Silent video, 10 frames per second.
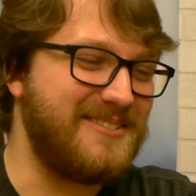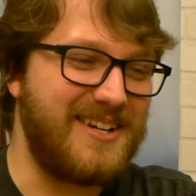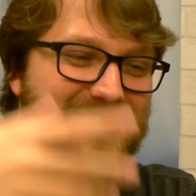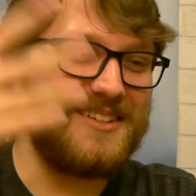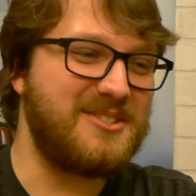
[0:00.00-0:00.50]
their
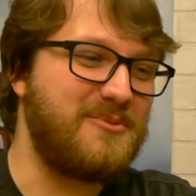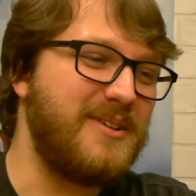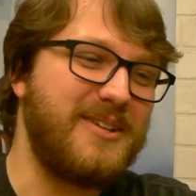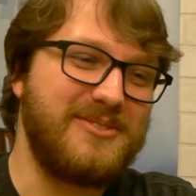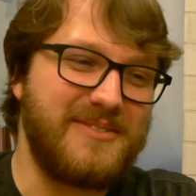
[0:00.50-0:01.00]
time with a the
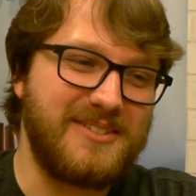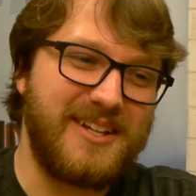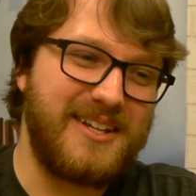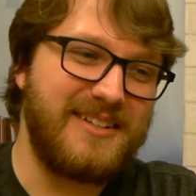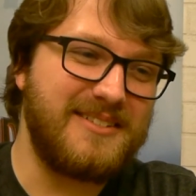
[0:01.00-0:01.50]
squid or something. It's
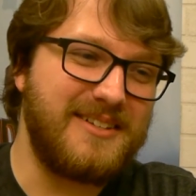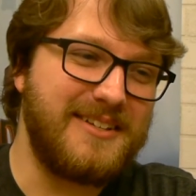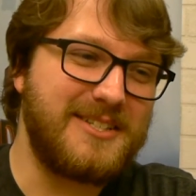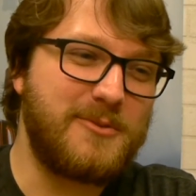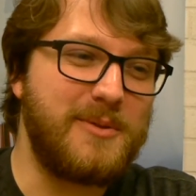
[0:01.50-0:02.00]
like it's
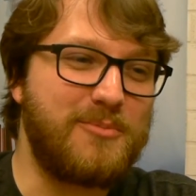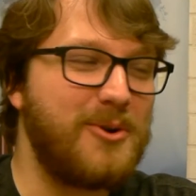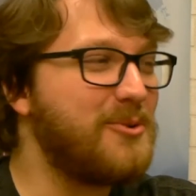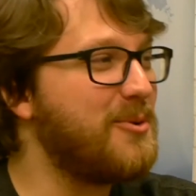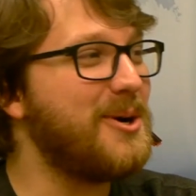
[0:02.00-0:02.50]
a squid
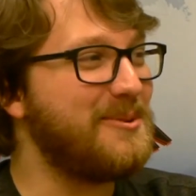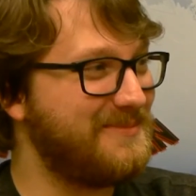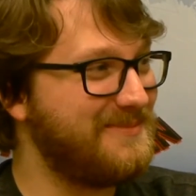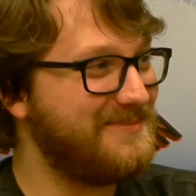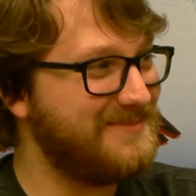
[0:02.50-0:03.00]
pro quo.
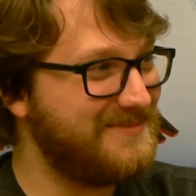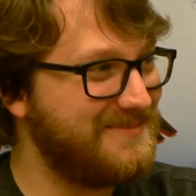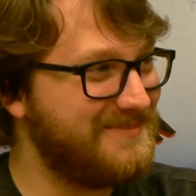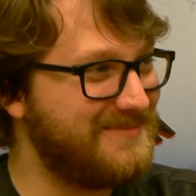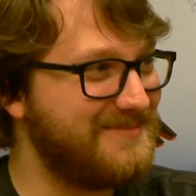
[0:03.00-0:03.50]

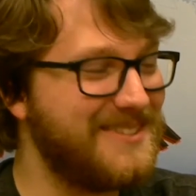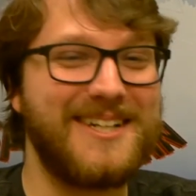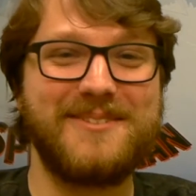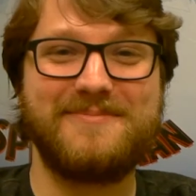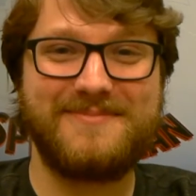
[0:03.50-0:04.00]
Oh my
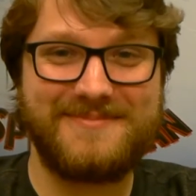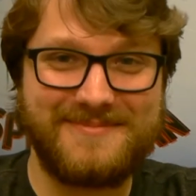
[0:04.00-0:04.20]
yeah. god.